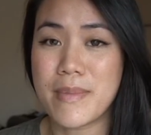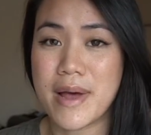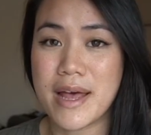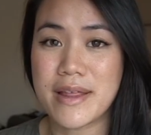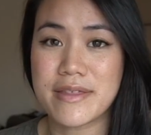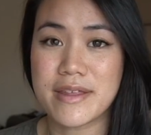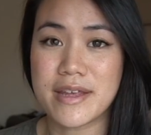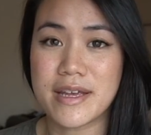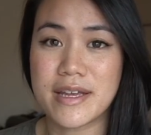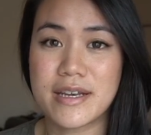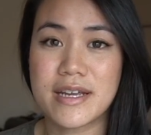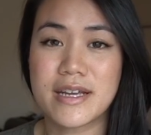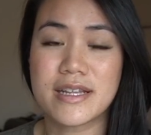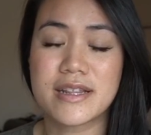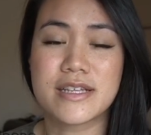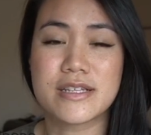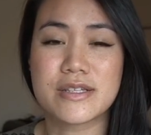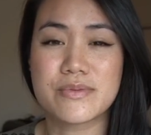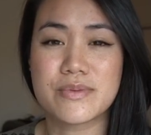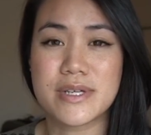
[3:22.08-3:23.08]
method.
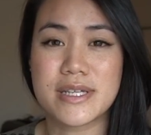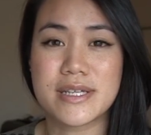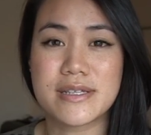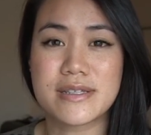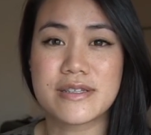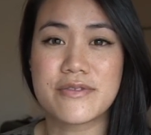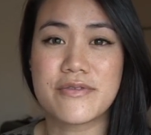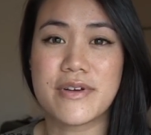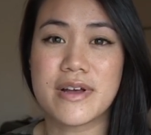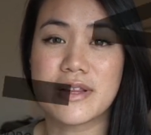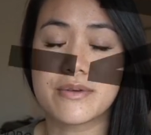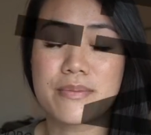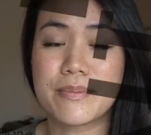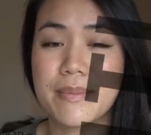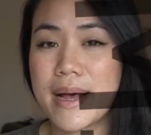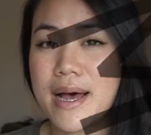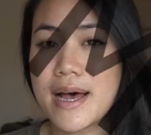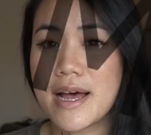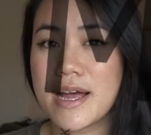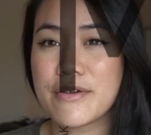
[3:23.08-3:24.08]
This was developed
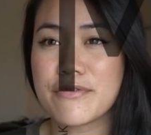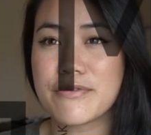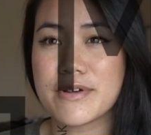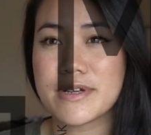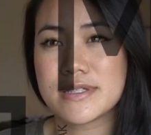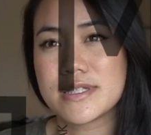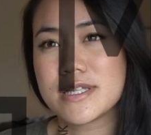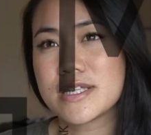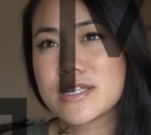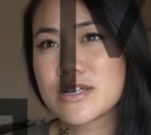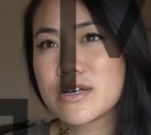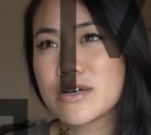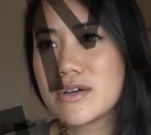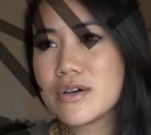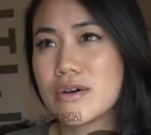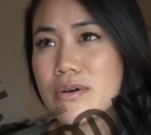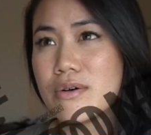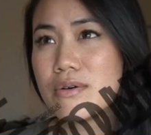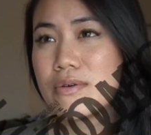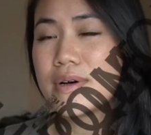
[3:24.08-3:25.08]
by
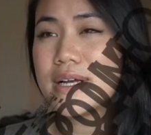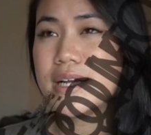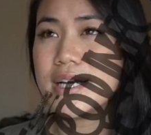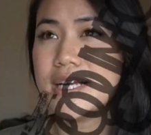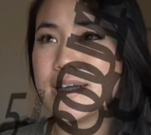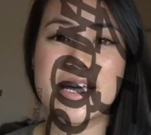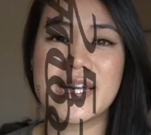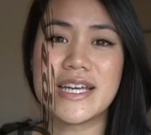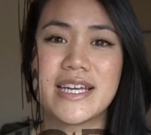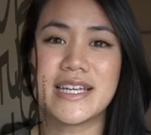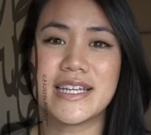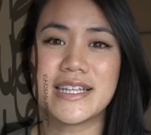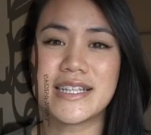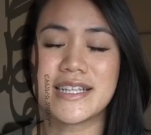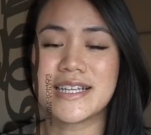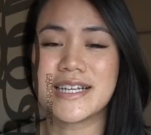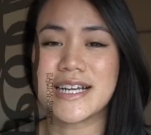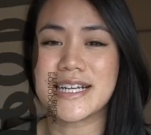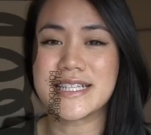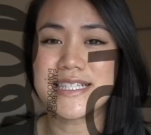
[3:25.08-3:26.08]
Francisco in
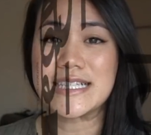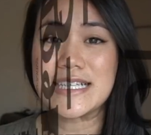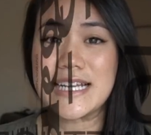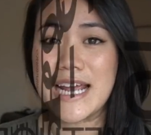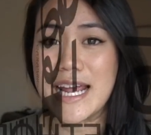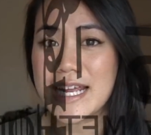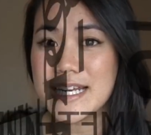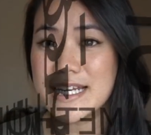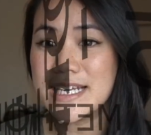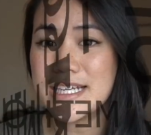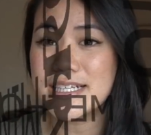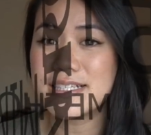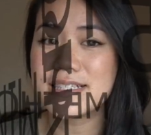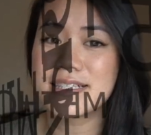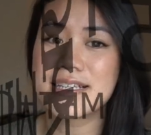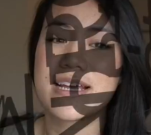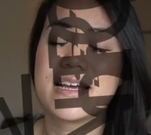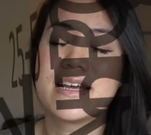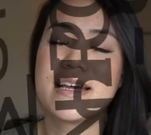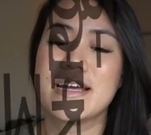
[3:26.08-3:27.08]
the 1980s.
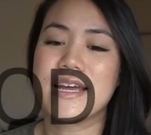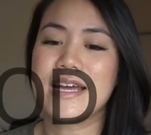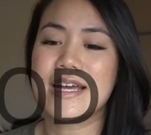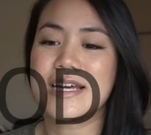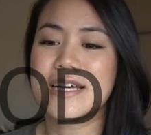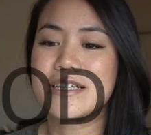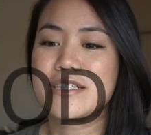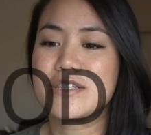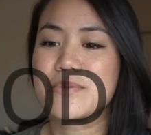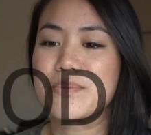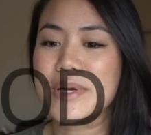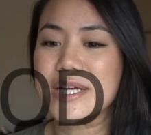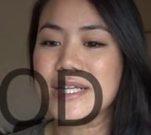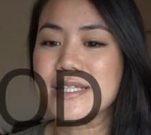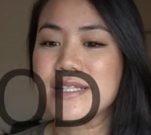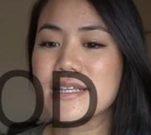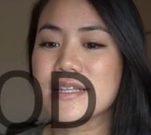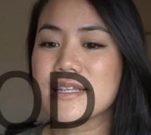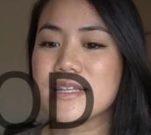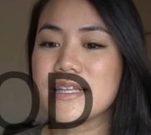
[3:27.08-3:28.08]
And
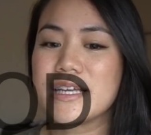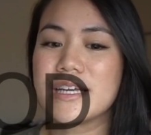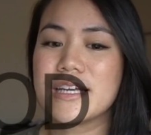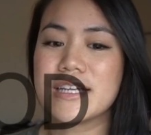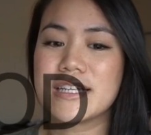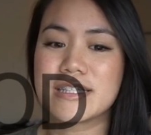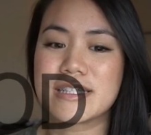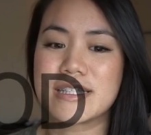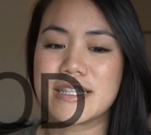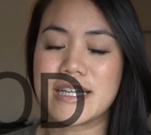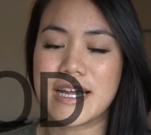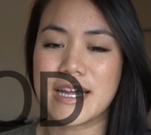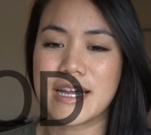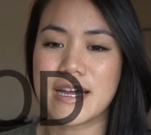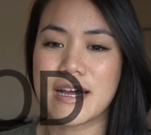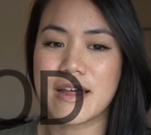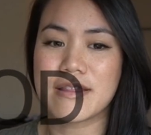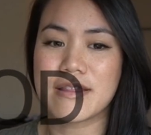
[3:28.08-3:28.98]
basically it's saying